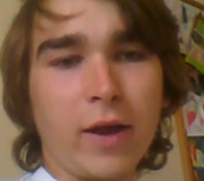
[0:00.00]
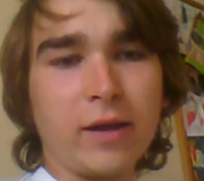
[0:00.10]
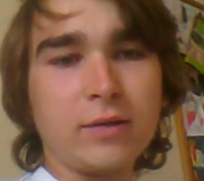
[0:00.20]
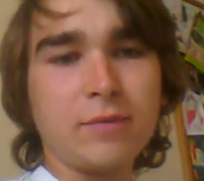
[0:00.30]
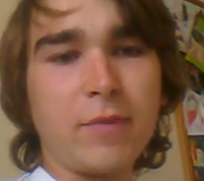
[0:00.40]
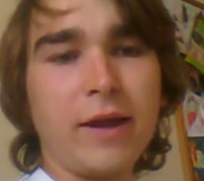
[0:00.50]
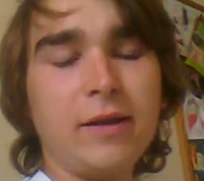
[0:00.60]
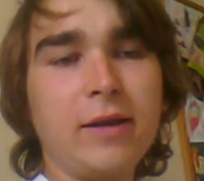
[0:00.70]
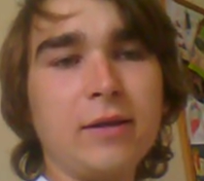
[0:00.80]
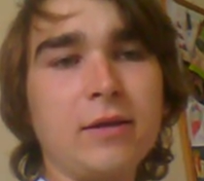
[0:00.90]

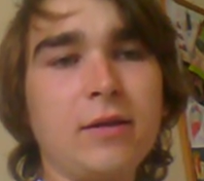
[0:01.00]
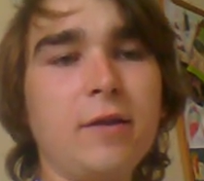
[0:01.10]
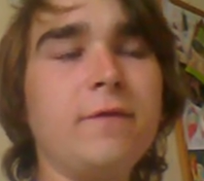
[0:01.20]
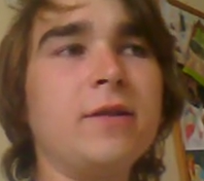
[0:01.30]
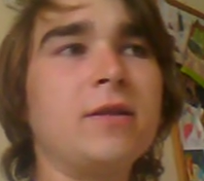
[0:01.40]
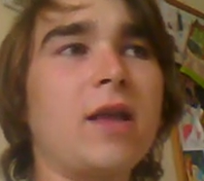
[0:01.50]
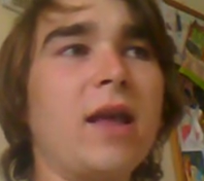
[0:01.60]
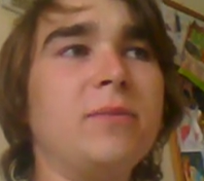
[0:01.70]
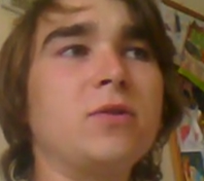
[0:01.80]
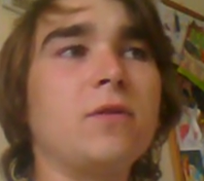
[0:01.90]
explaining the different
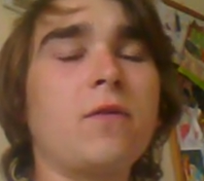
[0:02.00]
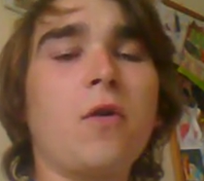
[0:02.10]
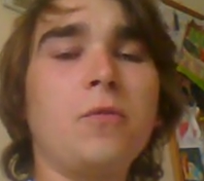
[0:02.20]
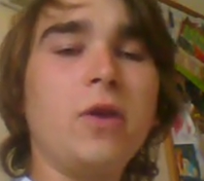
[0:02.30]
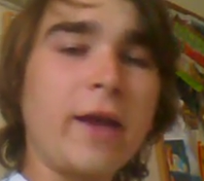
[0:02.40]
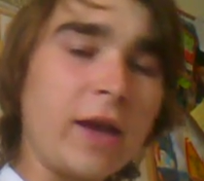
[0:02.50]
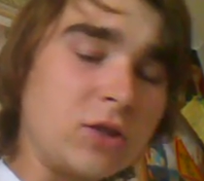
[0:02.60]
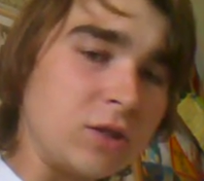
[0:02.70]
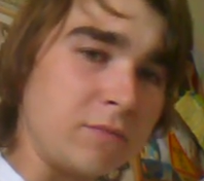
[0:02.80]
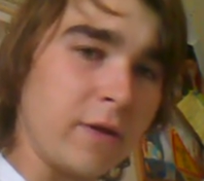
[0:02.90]
types of
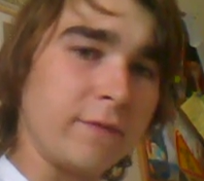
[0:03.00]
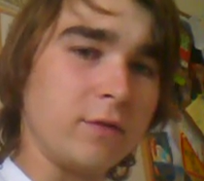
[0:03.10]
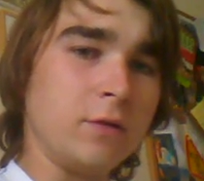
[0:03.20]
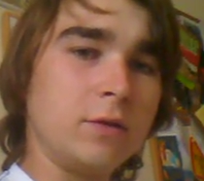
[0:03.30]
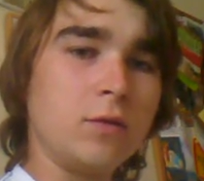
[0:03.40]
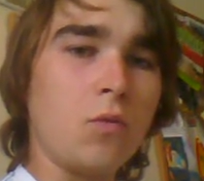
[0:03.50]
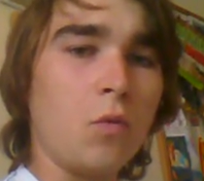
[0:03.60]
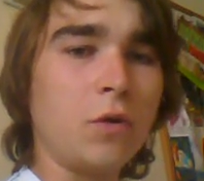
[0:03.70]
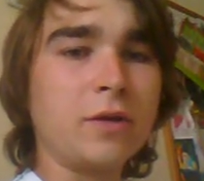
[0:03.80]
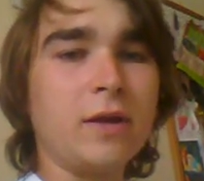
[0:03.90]
communication methods
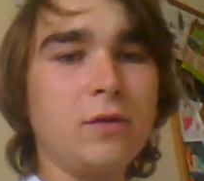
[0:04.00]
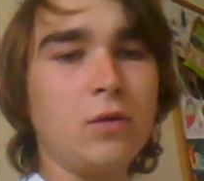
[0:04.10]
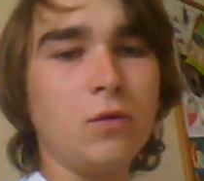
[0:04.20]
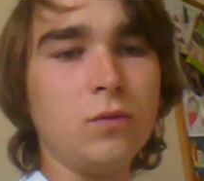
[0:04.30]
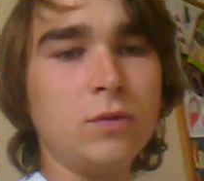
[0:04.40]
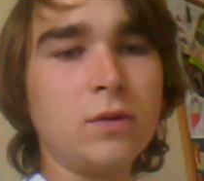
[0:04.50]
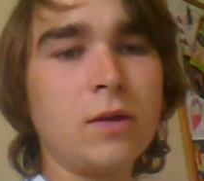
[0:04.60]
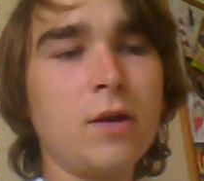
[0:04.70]
one can use